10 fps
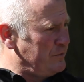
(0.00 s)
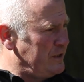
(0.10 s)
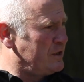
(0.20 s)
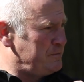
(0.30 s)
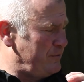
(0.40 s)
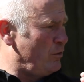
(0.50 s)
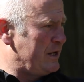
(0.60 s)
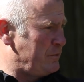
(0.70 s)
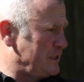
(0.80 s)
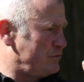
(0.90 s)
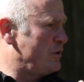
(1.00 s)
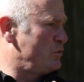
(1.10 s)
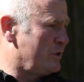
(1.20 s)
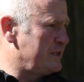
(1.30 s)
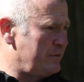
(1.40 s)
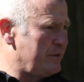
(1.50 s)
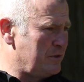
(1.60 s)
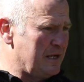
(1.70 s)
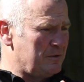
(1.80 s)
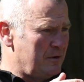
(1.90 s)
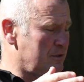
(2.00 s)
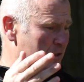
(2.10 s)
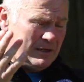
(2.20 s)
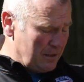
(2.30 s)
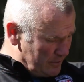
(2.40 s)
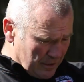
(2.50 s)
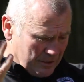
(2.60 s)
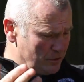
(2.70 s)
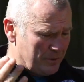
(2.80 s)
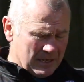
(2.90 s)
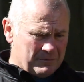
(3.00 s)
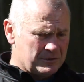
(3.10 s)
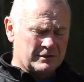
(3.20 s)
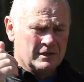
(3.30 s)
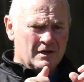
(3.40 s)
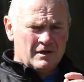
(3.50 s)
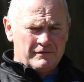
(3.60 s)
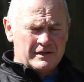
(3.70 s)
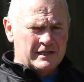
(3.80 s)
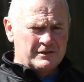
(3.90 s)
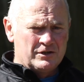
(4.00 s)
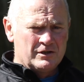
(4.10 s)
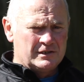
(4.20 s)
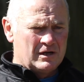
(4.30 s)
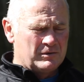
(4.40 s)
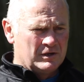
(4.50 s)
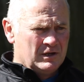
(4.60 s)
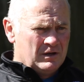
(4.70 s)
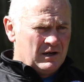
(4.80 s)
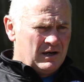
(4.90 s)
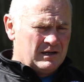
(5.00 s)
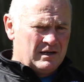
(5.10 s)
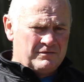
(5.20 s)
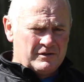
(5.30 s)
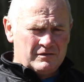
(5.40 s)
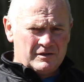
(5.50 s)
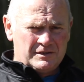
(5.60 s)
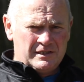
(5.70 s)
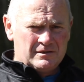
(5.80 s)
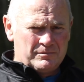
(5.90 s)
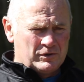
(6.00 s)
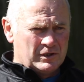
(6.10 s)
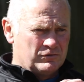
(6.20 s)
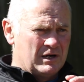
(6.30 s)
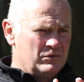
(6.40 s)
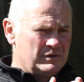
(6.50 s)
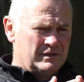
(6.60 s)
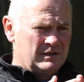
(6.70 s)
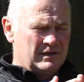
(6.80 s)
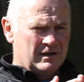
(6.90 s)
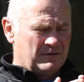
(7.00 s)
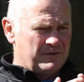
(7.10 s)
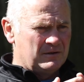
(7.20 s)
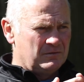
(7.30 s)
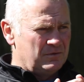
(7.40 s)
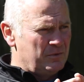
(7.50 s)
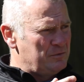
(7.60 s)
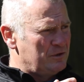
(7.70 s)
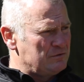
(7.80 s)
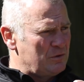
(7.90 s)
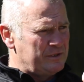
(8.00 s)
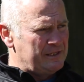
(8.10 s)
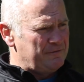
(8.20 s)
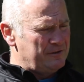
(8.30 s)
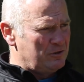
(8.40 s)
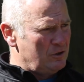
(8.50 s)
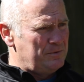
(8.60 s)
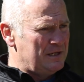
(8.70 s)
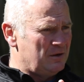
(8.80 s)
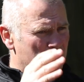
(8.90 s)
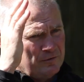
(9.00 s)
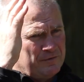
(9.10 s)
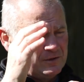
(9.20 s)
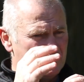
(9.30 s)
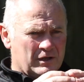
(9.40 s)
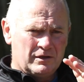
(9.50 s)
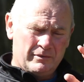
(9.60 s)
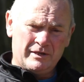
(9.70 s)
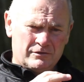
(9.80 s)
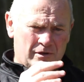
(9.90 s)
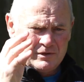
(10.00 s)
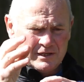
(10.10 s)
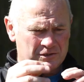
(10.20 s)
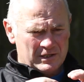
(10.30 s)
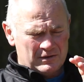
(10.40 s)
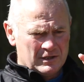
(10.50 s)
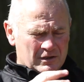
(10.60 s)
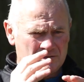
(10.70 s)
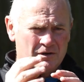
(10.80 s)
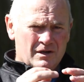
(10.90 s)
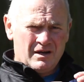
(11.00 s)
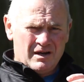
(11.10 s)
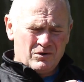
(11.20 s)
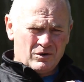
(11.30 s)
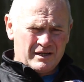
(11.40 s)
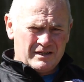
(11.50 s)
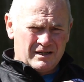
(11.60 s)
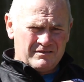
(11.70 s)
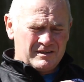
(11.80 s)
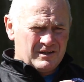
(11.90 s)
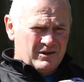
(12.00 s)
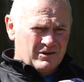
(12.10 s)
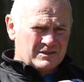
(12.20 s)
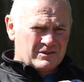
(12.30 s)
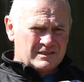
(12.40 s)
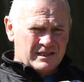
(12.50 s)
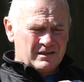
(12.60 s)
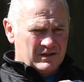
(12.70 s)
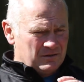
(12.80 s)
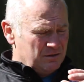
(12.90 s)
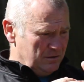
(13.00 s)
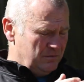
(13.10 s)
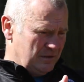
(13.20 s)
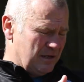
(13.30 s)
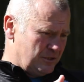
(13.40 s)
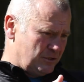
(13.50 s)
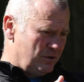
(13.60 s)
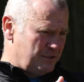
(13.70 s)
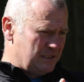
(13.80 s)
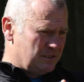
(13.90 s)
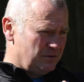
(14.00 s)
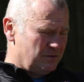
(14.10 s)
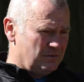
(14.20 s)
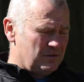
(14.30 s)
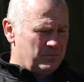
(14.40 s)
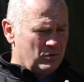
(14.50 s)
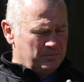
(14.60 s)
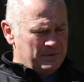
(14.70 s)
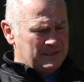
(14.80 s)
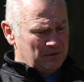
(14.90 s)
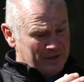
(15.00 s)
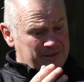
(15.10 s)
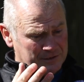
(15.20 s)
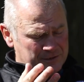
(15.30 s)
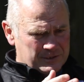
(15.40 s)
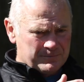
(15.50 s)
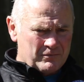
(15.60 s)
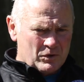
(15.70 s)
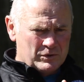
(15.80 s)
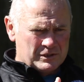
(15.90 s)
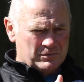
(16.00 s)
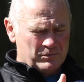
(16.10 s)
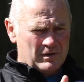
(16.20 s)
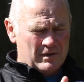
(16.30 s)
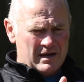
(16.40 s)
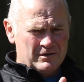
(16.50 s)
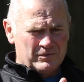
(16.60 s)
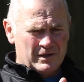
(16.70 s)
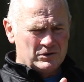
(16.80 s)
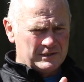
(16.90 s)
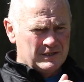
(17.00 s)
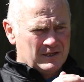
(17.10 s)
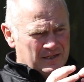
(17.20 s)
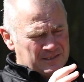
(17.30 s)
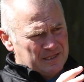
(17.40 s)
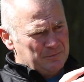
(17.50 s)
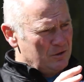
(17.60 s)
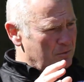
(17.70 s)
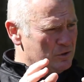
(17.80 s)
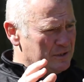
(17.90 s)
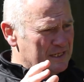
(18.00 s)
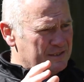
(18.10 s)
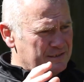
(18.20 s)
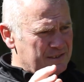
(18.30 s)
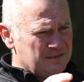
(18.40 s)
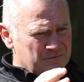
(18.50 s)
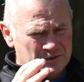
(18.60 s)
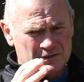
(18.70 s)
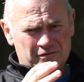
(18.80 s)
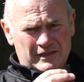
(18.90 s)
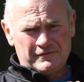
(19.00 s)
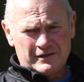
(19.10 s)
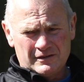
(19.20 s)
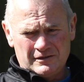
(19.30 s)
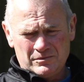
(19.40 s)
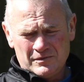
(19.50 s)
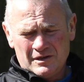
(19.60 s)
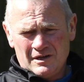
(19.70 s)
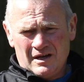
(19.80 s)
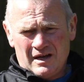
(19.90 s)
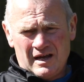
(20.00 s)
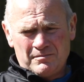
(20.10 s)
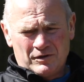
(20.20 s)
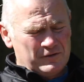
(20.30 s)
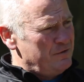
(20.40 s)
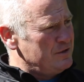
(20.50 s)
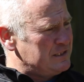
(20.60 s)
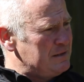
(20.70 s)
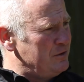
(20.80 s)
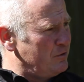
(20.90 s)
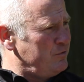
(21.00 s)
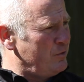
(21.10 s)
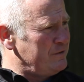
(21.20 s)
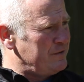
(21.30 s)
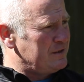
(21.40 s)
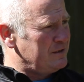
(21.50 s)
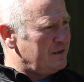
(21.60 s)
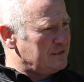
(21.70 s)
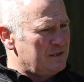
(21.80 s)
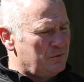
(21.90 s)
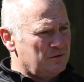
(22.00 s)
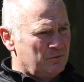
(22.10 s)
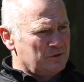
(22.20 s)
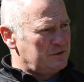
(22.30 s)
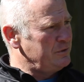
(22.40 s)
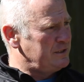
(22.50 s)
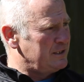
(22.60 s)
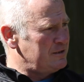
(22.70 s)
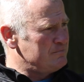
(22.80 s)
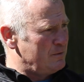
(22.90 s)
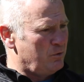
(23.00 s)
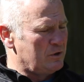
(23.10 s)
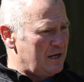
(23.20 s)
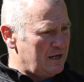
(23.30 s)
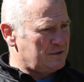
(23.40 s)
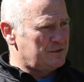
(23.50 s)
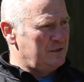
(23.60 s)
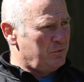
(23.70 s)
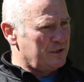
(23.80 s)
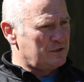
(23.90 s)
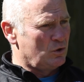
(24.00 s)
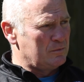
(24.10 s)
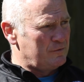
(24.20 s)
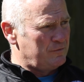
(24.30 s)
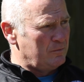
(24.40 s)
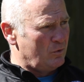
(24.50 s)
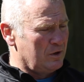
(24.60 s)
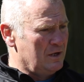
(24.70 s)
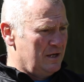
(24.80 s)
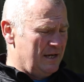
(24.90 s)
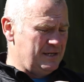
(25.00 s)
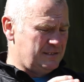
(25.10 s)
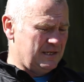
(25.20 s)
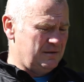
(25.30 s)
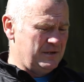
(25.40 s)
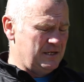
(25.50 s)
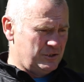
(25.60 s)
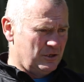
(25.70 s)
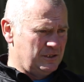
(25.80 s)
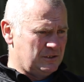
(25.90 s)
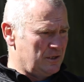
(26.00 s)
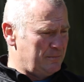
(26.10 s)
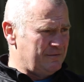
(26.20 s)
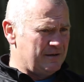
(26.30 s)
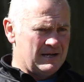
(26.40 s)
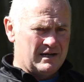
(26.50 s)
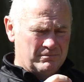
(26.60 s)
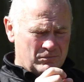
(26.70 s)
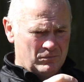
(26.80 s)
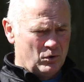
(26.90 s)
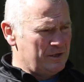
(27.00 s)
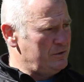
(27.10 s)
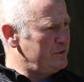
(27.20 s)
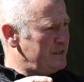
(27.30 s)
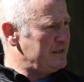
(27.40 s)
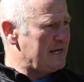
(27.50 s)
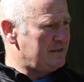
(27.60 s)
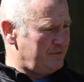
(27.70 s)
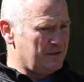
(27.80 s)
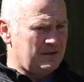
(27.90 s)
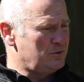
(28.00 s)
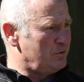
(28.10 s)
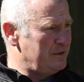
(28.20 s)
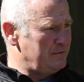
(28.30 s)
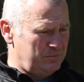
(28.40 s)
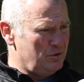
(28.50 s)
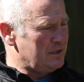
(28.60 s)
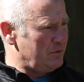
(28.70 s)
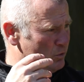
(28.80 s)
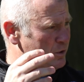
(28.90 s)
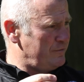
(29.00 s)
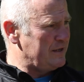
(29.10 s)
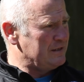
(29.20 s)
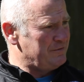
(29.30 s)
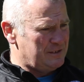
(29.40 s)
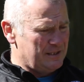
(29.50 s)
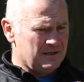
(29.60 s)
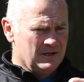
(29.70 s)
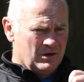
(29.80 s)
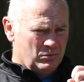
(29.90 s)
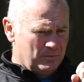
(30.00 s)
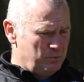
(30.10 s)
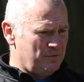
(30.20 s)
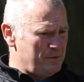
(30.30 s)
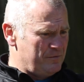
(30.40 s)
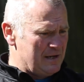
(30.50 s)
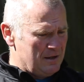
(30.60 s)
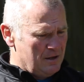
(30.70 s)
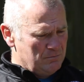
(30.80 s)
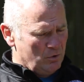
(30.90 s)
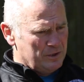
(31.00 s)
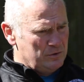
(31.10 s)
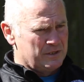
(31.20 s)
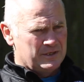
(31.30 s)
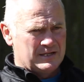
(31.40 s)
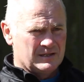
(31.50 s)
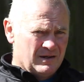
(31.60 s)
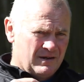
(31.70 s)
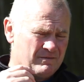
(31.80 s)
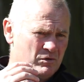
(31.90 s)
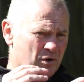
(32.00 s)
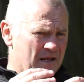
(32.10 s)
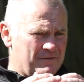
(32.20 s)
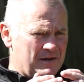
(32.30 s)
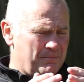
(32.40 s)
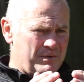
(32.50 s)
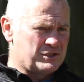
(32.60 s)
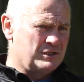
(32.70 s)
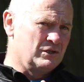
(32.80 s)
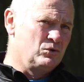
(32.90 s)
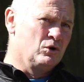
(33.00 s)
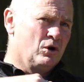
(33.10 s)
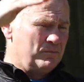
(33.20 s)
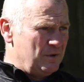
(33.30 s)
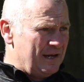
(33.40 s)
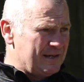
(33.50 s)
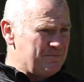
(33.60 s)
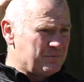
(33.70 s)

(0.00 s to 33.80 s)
Because beforehand, it was a ground one when we're getting put. Like, I know what happens and things get turned down, but I had to have the season about the ground, and you know, and I'm thinking, do I about the ground in the FA Cup here? Yeah, Watford, and oh, well, the ground next year, and all that, you know. And then all of a sudden, it's like, you know, at the start of the season, the board made that right decision, which is end up now saying, let's keep the club going at the end of the season, which is the right thing to do. But it's the first time you look forward, and you're thinking, I tell you what, I want to do it here. The board actually want to talk about football. He's telling me, John, he's going to be there morning, noon, and night, and I think that's what made Blurk. I work with that every day. We'll both be there morning, noon, and night. They want to have an ambition to go up the ladder.